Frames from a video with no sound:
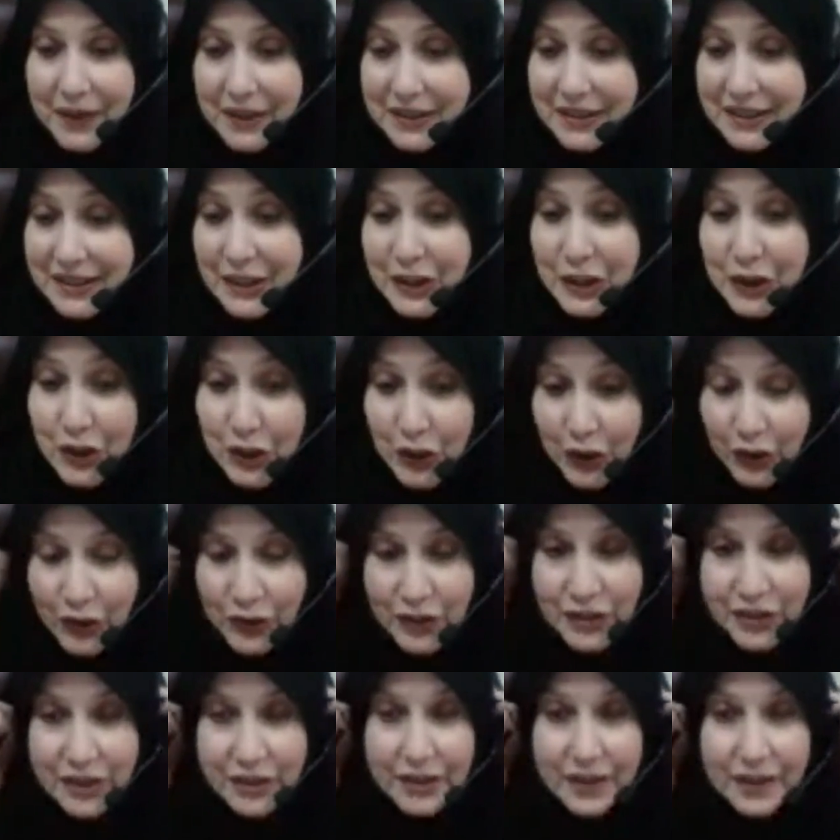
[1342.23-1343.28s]
his
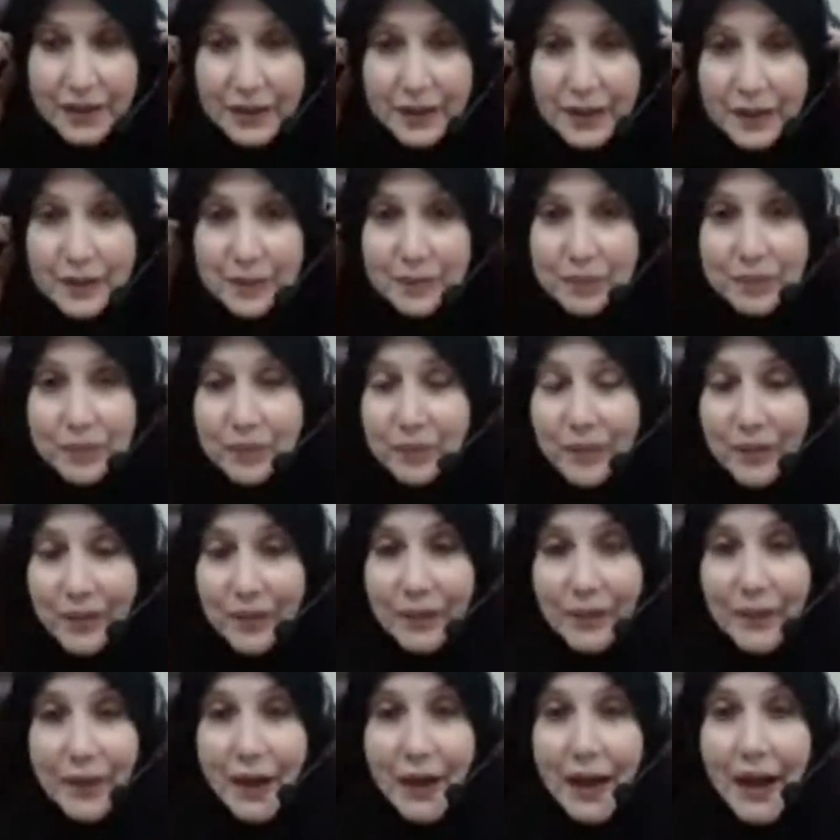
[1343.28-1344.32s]
sisters,
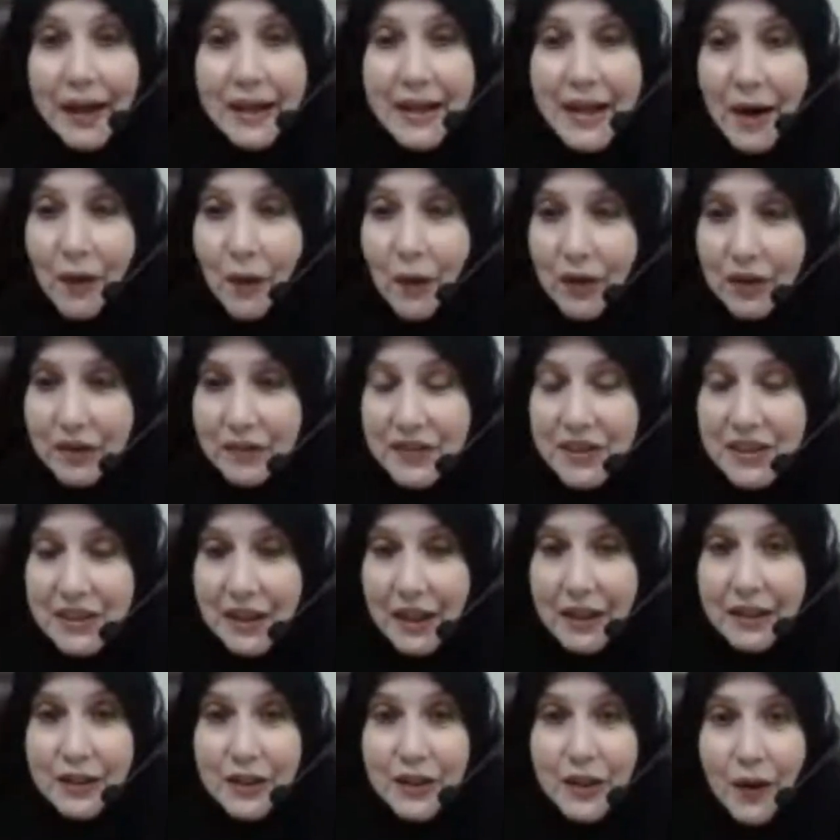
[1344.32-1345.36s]
and now all of a
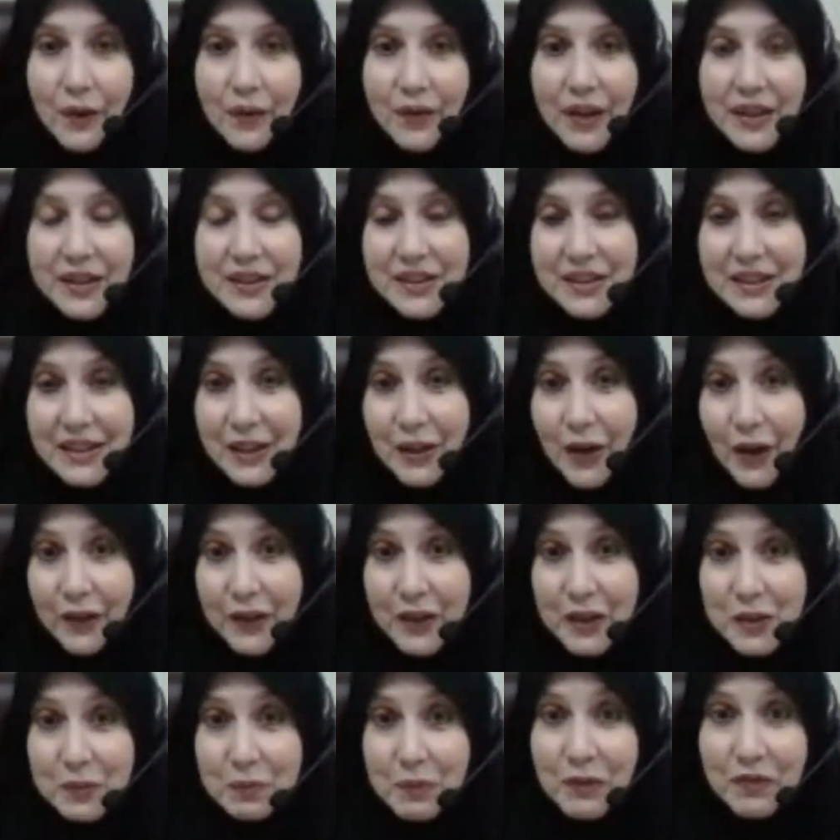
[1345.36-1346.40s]
sudden, they see all
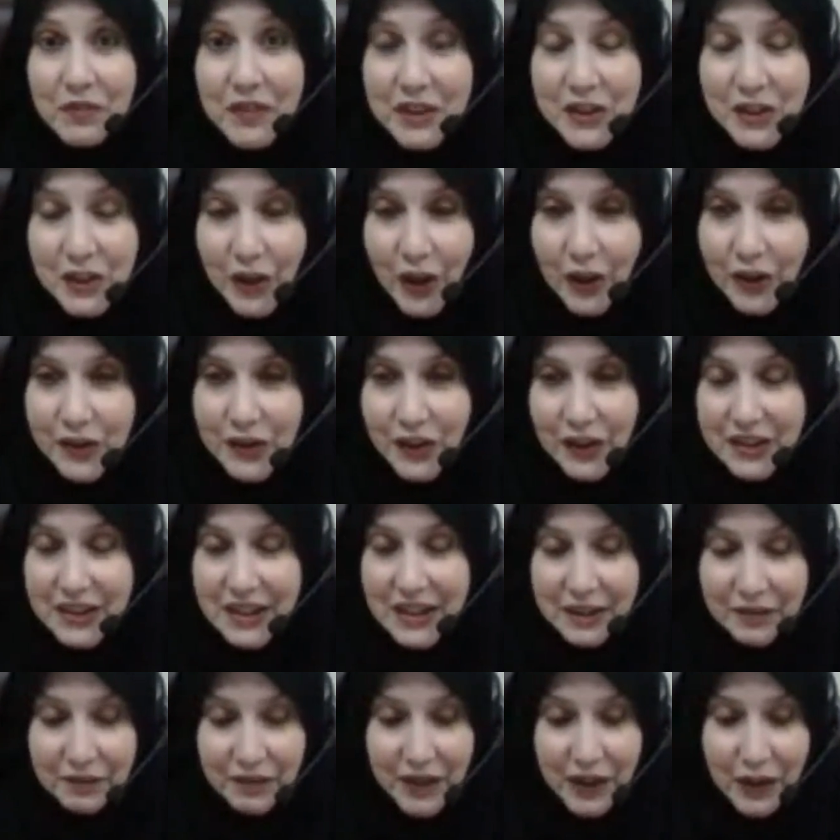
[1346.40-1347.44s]
these movie stars on
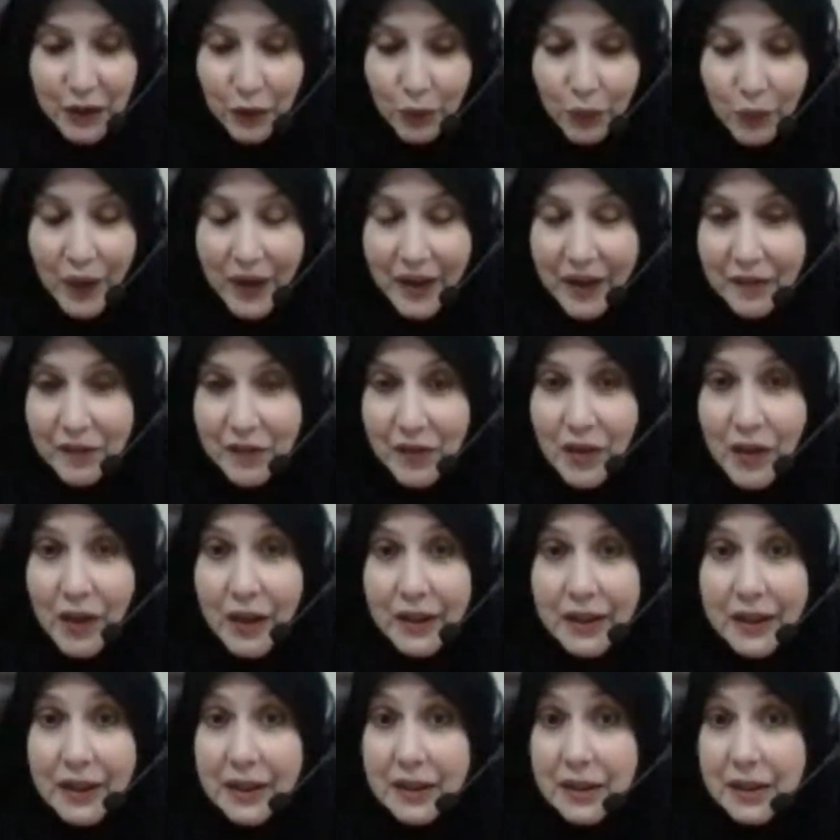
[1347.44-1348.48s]
TV or whatever, and
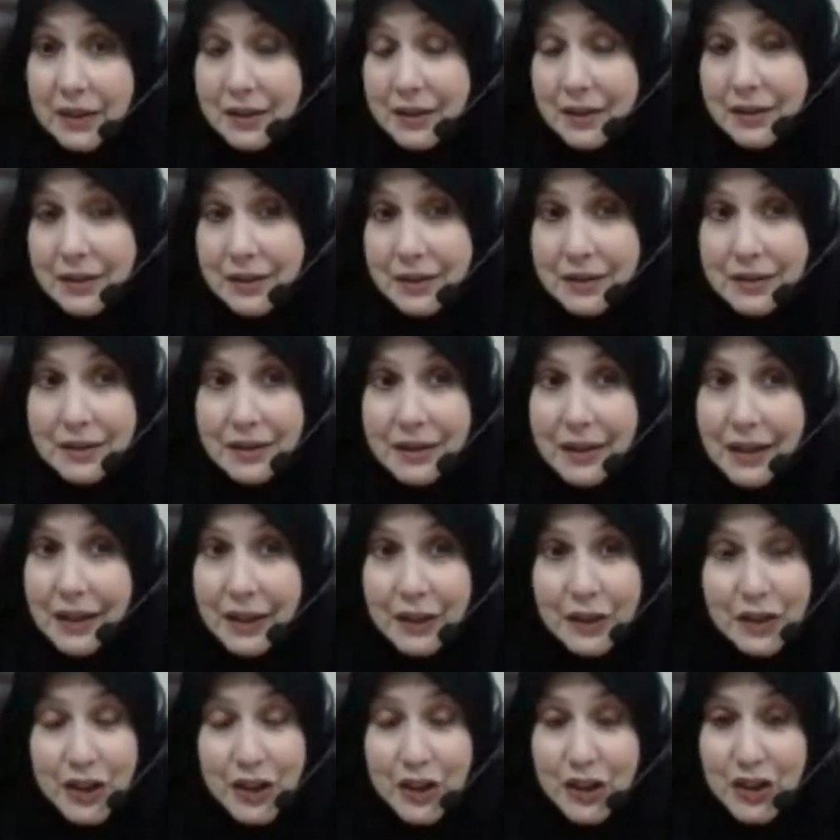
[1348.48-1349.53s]

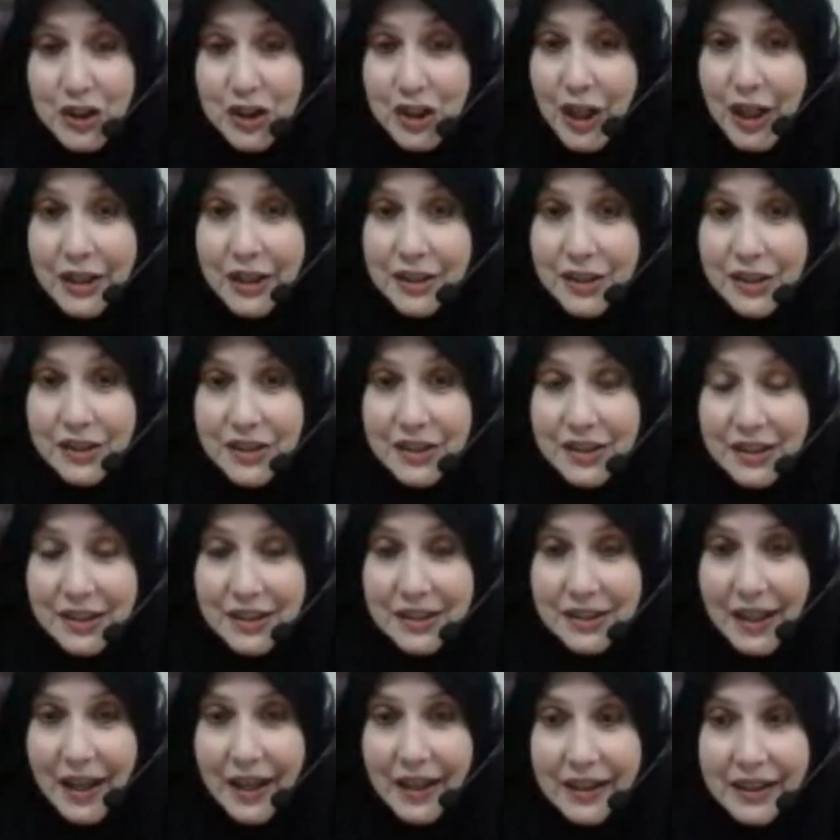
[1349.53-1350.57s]
it just changes
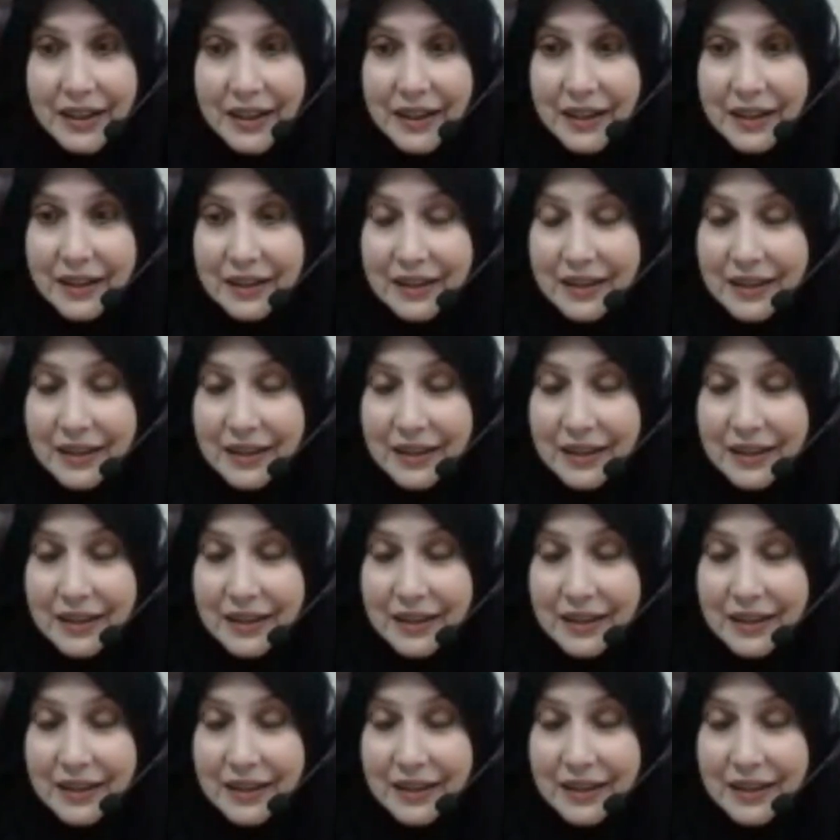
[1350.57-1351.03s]
society.